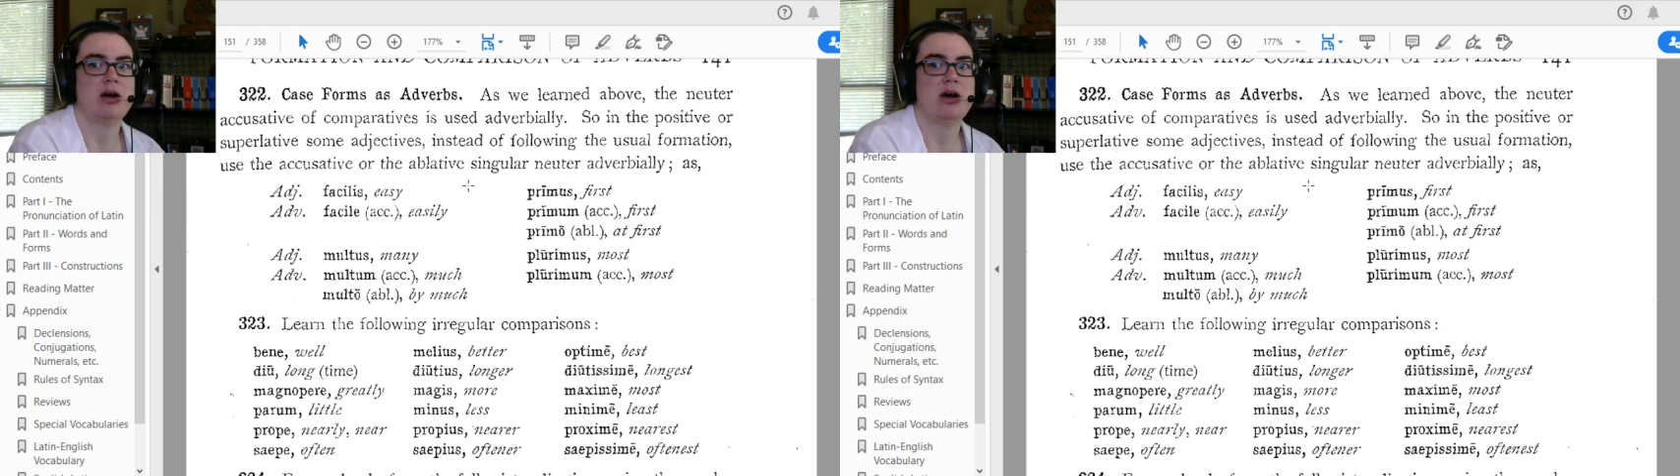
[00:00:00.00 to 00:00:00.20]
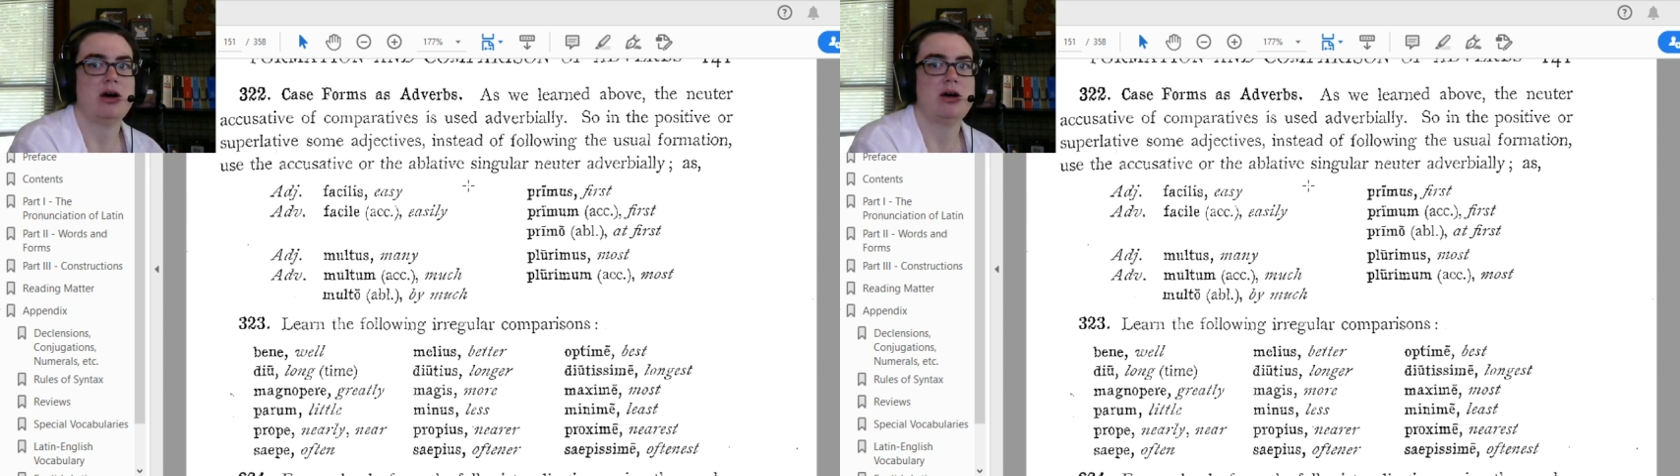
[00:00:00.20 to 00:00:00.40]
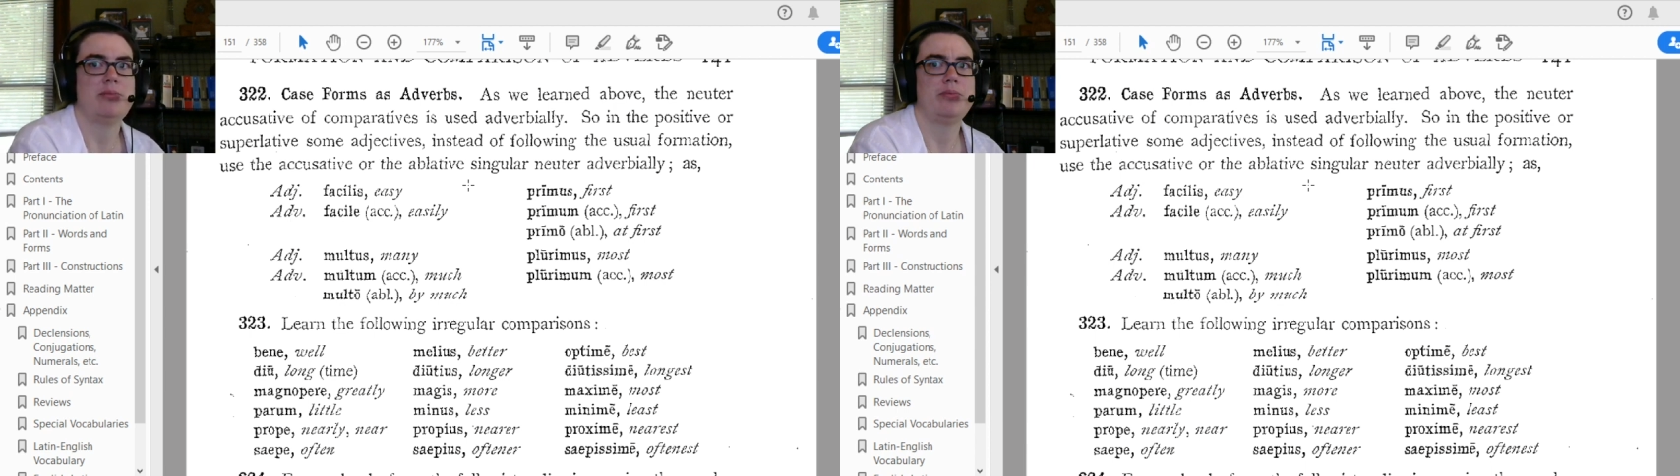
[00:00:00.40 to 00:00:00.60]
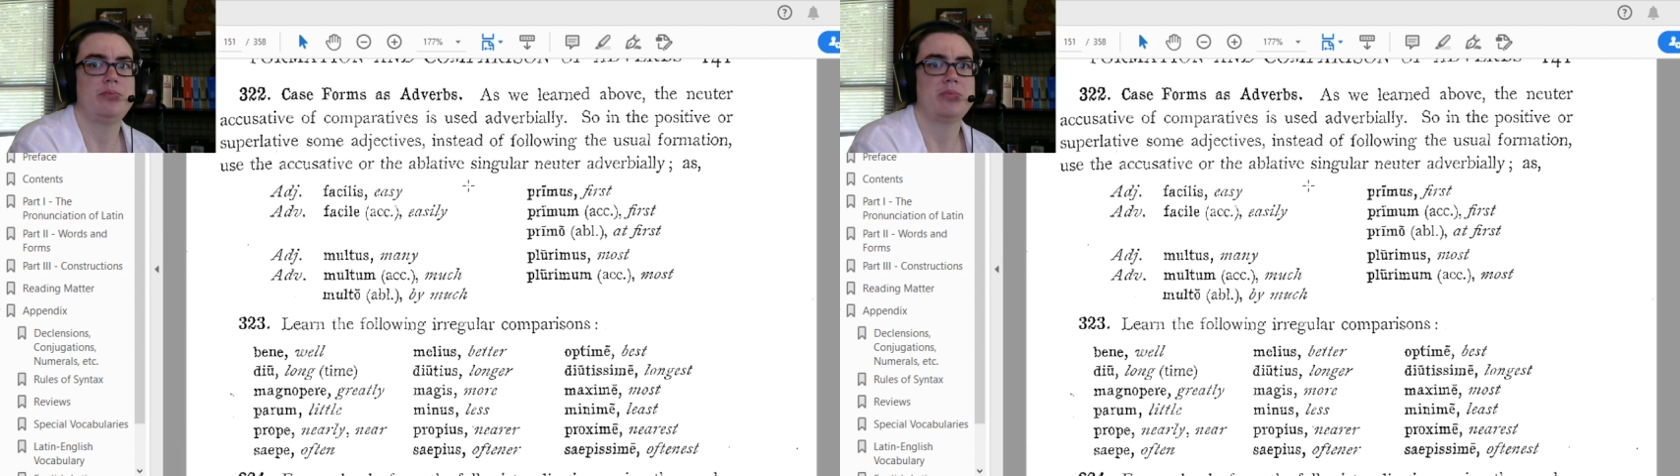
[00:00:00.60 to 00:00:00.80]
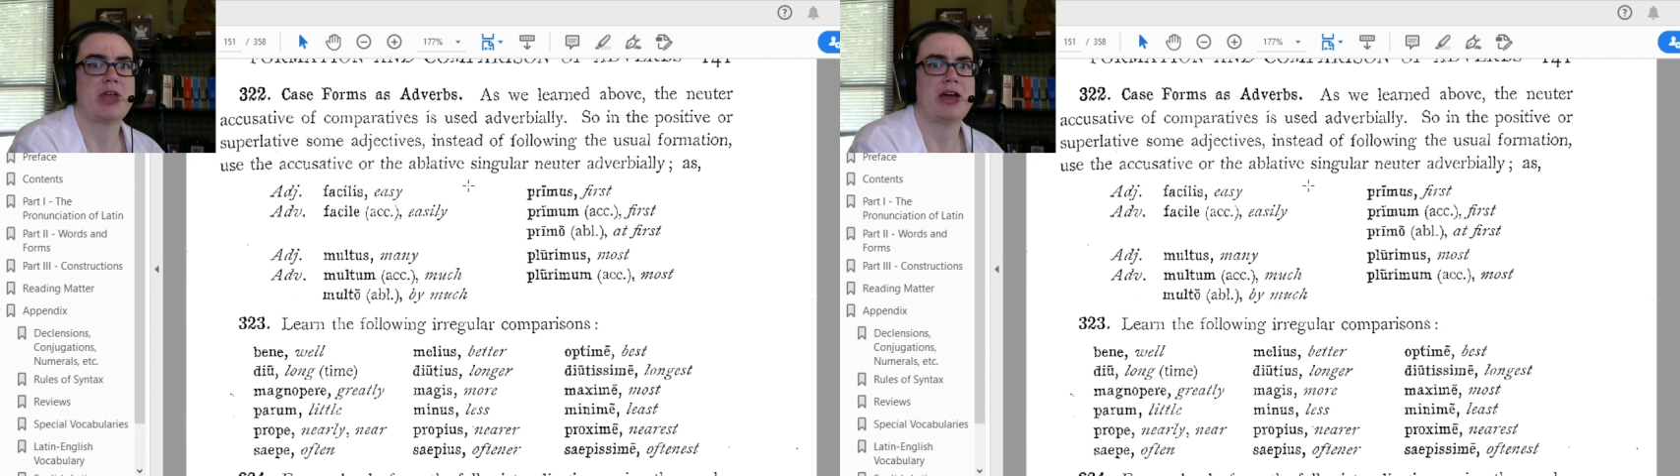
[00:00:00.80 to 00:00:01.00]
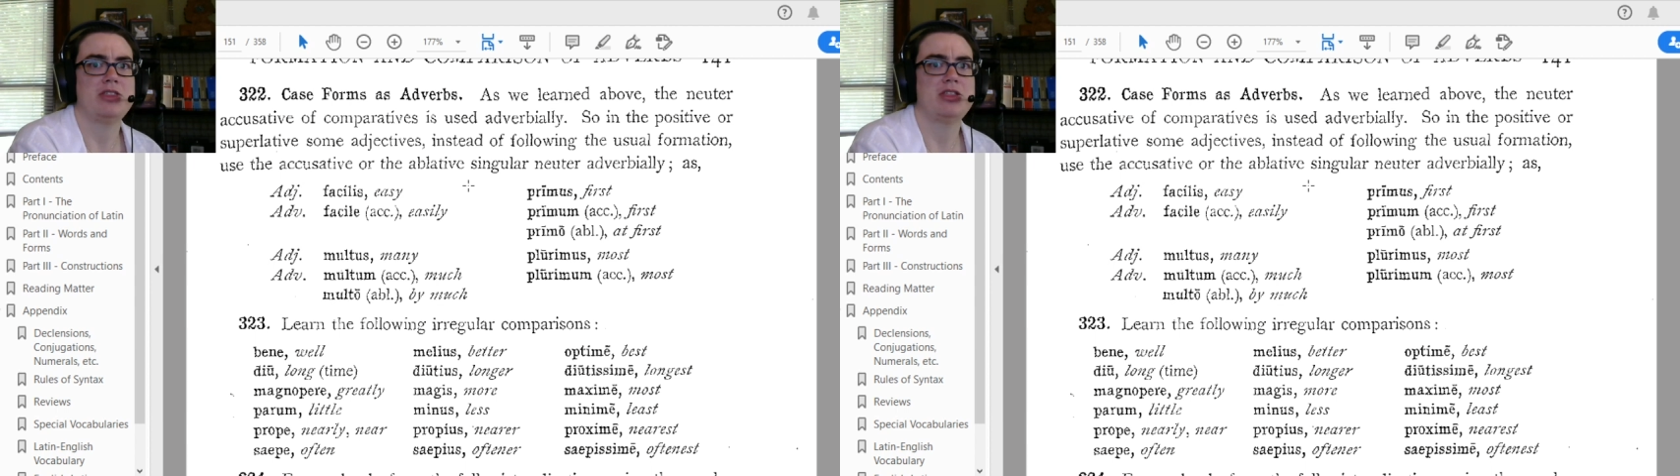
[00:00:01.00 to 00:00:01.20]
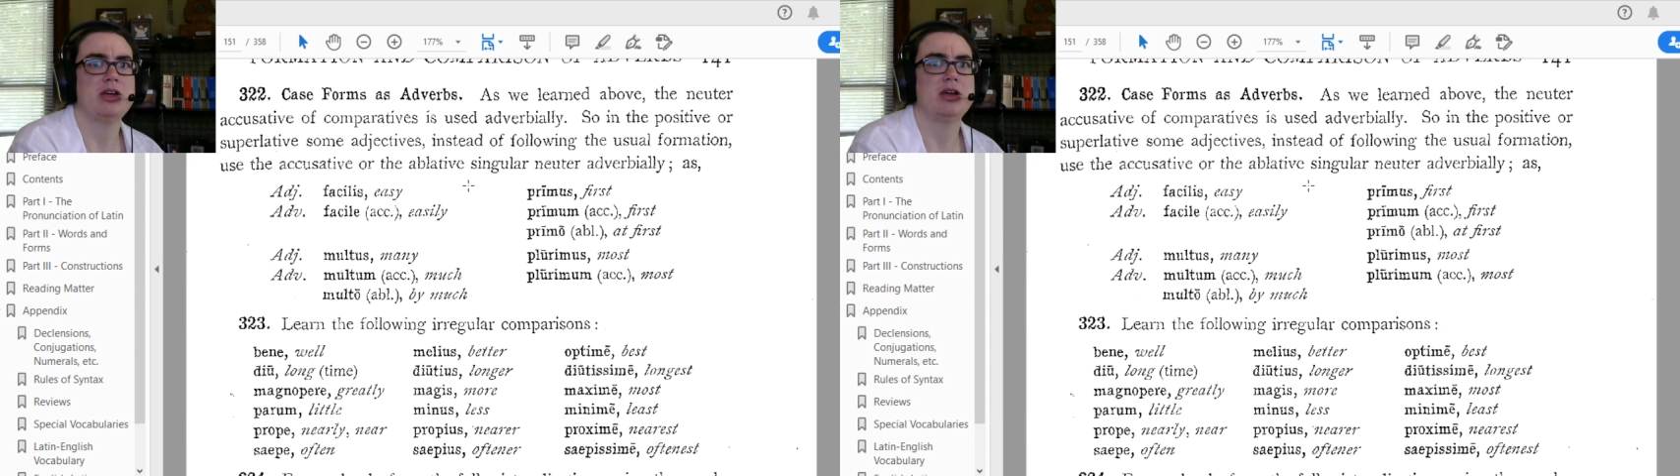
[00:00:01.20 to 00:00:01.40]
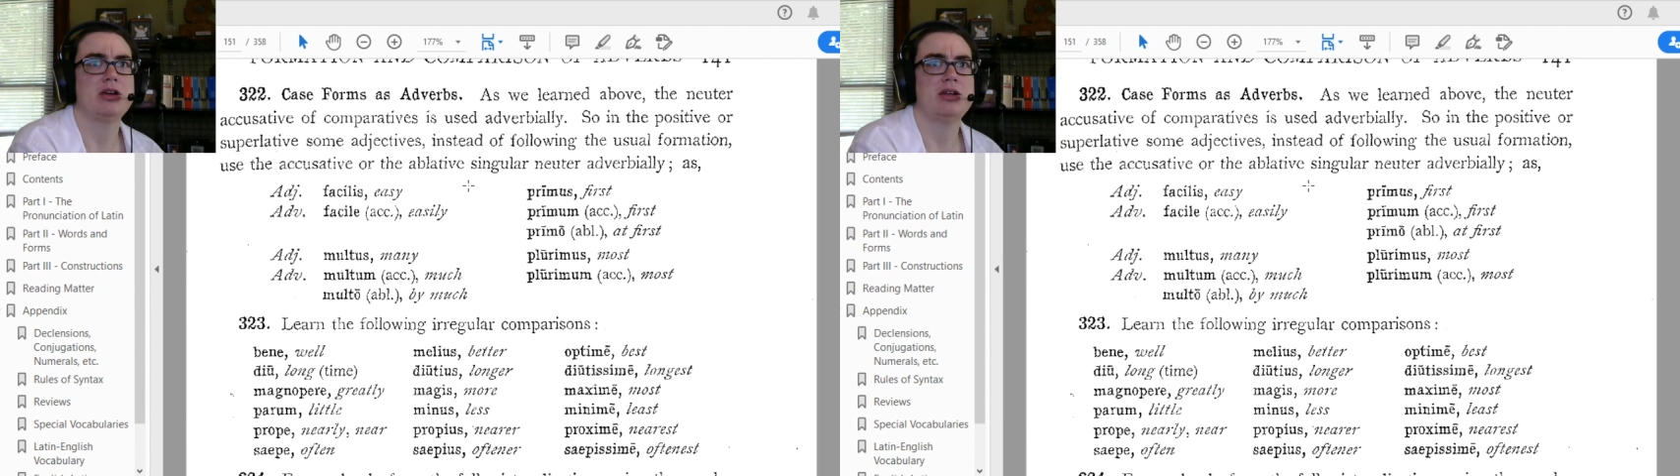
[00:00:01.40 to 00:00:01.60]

I think